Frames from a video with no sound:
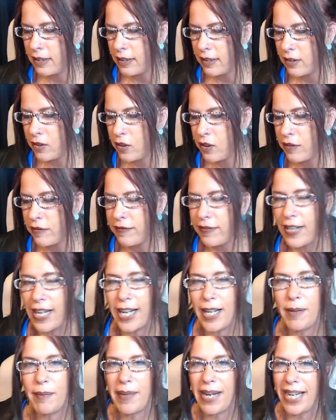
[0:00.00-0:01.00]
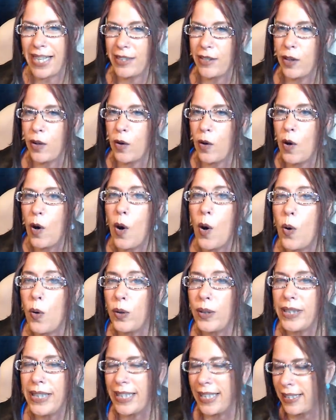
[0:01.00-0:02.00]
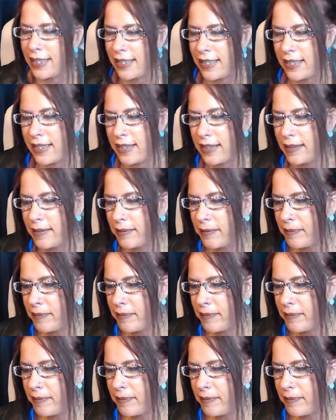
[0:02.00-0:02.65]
So you're flying back to coldness.